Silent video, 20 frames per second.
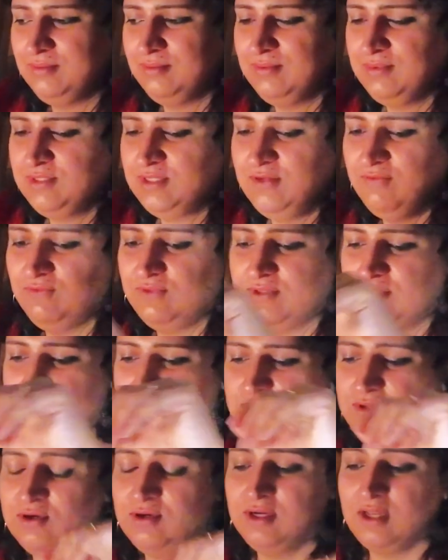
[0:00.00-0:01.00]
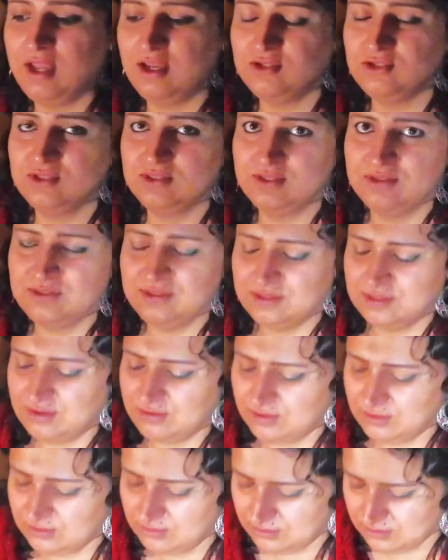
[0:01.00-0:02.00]
see if this circuit actually does
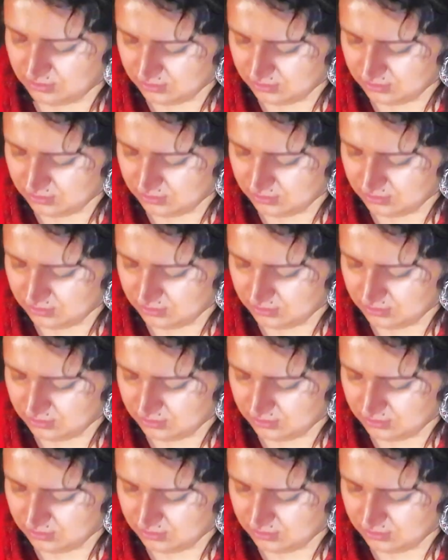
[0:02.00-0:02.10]
stereo.